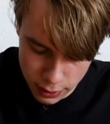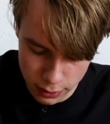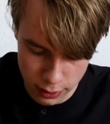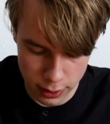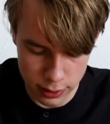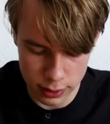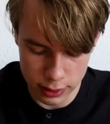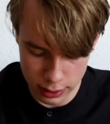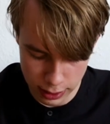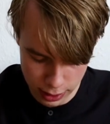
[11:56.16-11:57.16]
Okay,
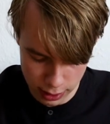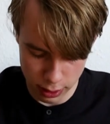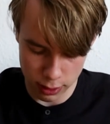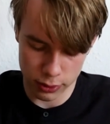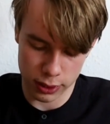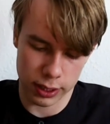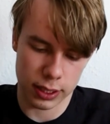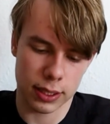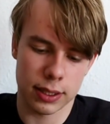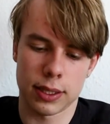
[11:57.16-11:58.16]
that's
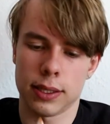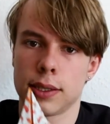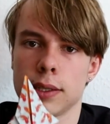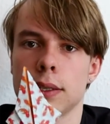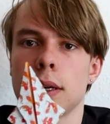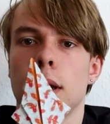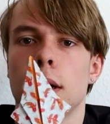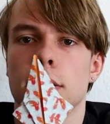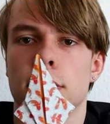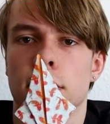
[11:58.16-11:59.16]
looking decent.
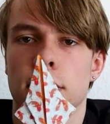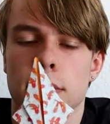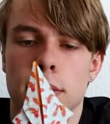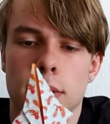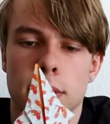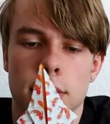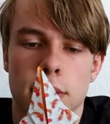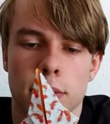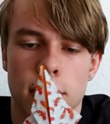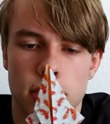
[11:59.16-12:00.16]

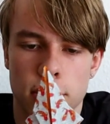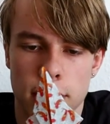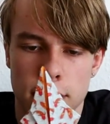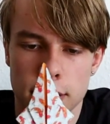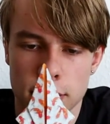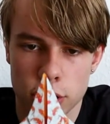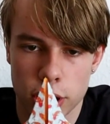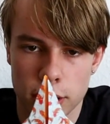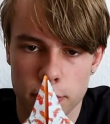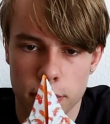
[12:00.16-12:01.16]
So that you get this
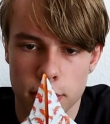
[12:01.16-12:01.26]
shape,